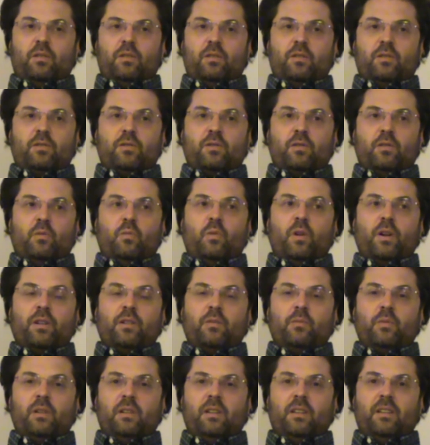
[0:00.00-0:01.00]
So what
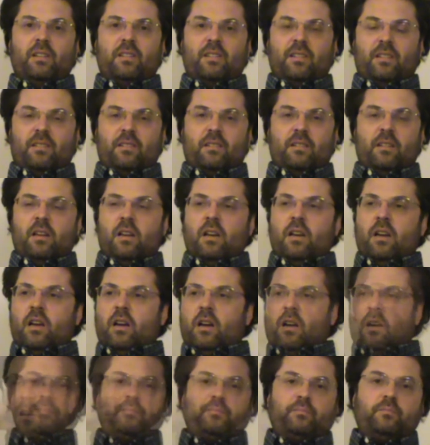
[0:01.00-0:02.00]
are we linking?
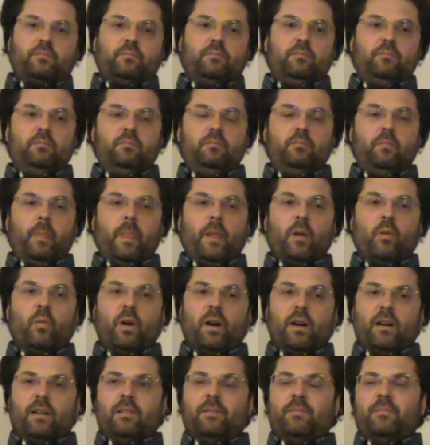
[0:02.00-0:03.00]

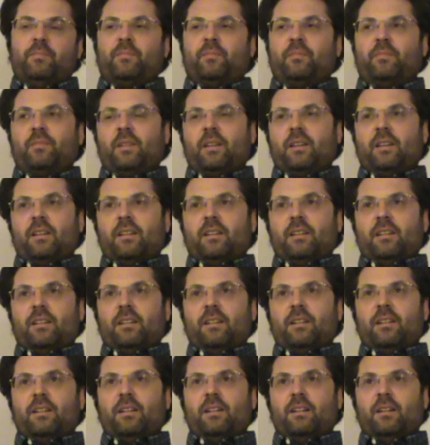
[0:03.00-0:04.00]
Well,
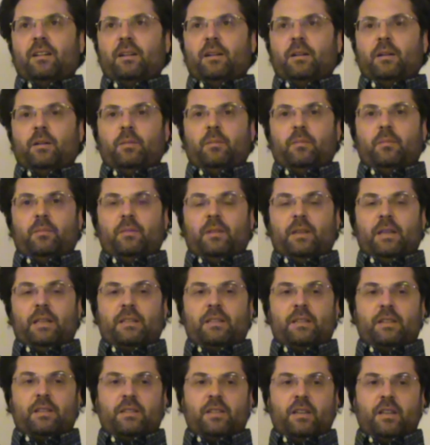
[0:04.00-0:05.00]

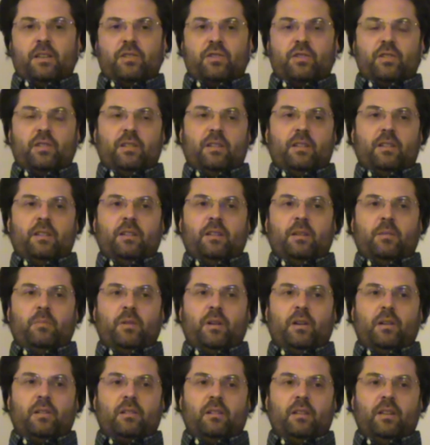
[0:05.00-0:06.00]
it's essentially
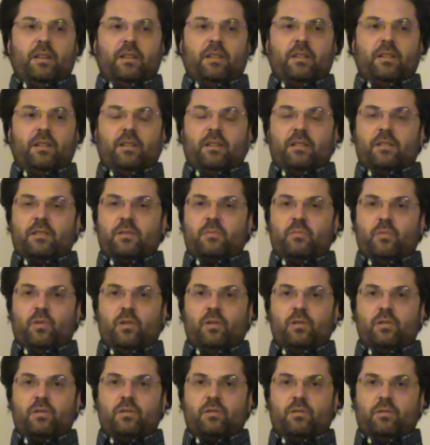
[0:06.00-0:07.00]
about linking
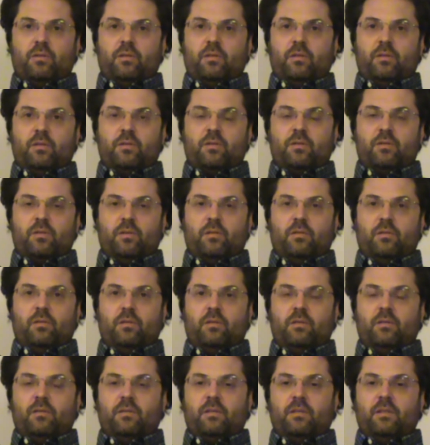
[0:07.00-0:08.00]
small
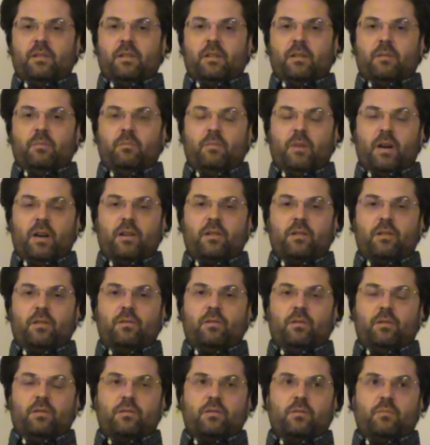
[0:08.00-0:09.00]
soul,
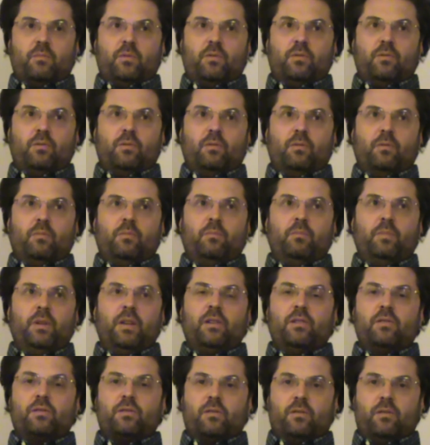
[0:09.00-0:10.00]
microcosm, to
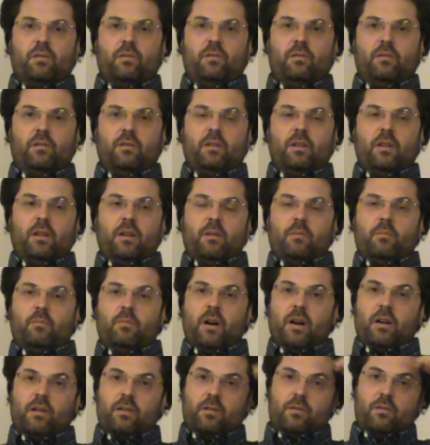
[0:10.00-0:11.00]
big soul,
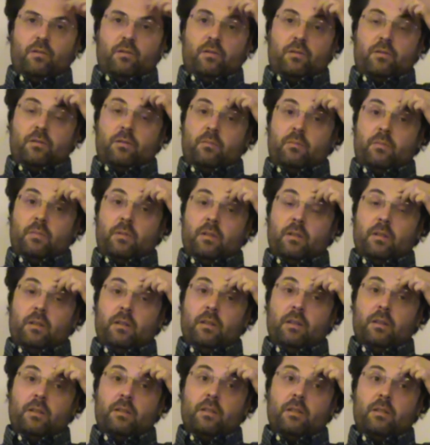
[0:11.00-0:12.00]
macrocosm.
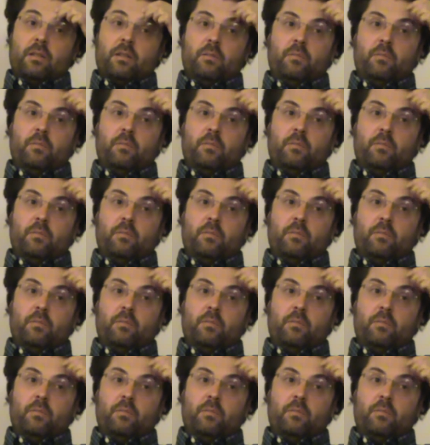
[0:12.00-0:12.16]
This is